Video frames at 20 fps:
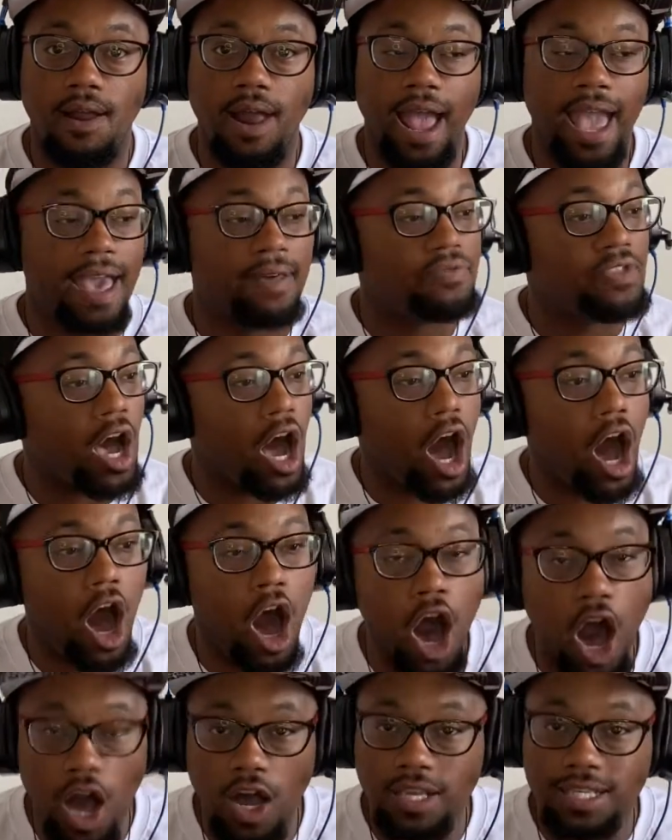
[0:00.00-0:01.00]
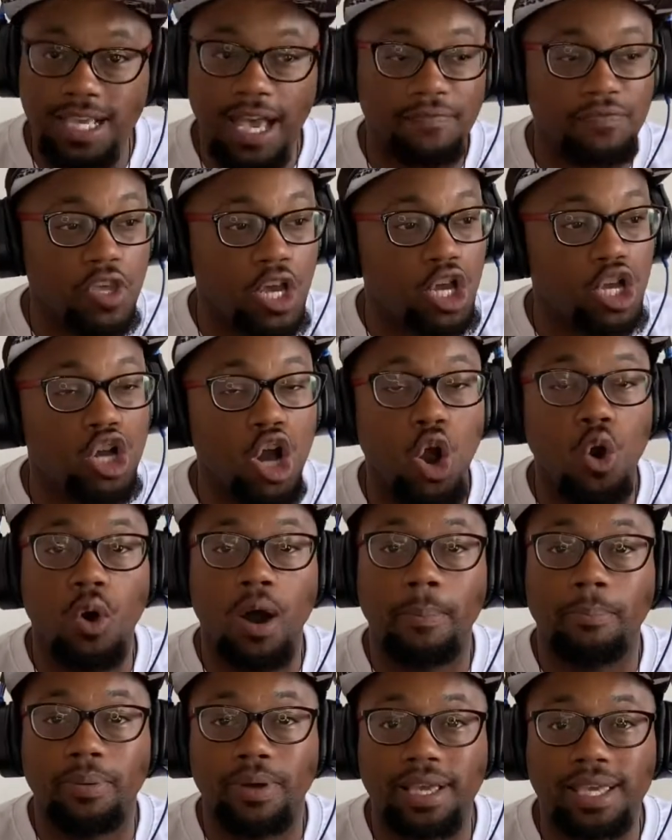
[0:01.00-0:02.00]
And the Hawks have to go
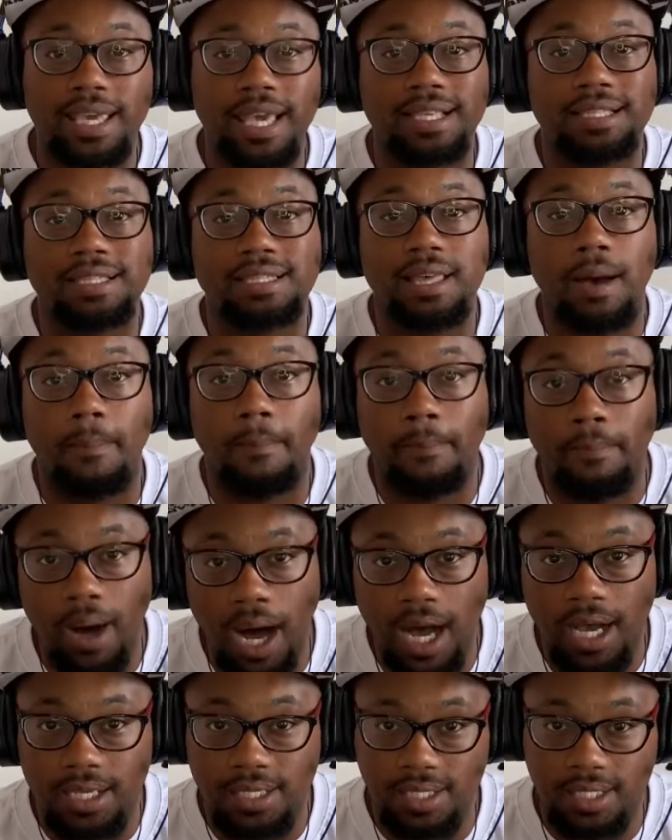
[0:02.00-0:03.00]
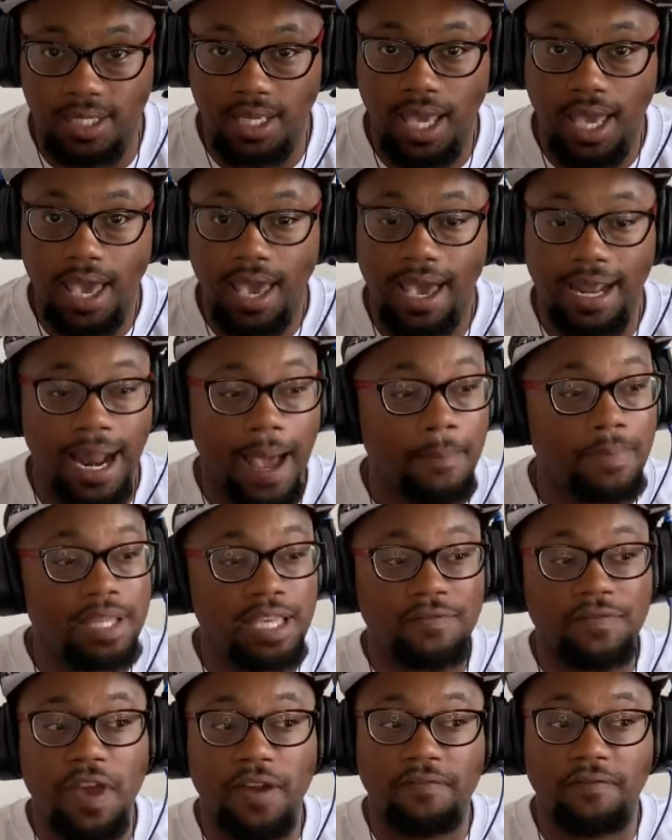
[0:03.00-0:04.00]
up against the Bucks. And I
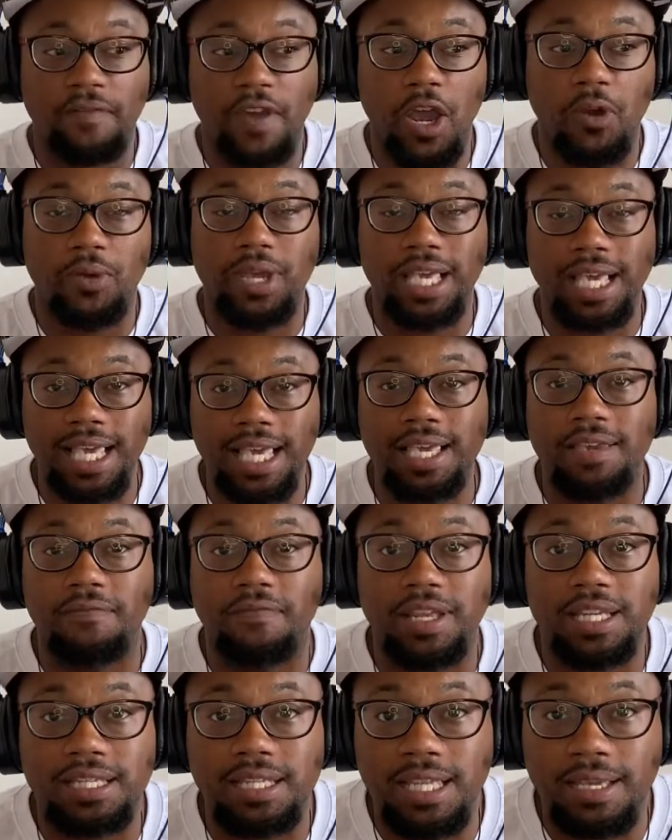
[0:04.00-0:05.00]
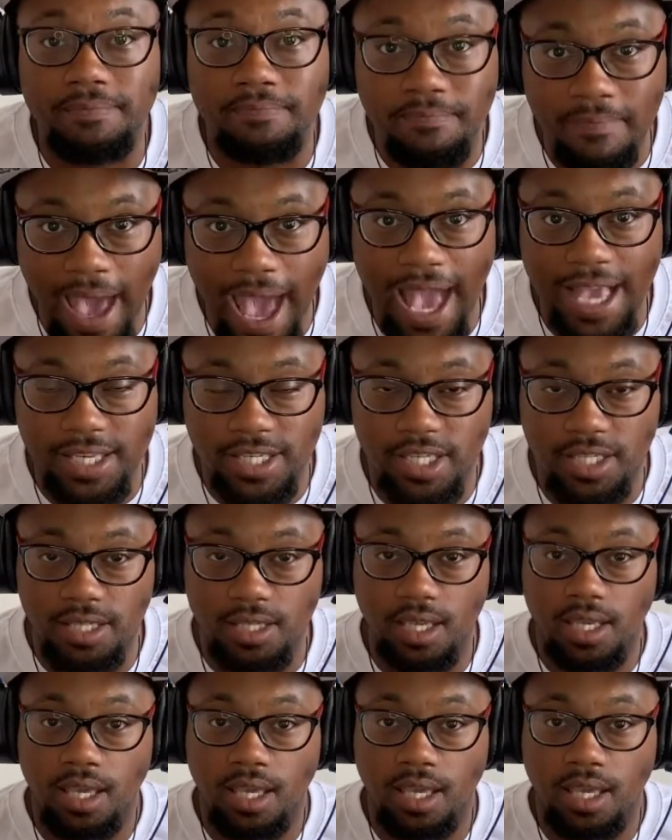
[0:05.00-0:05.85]
believe they're very evenly matched.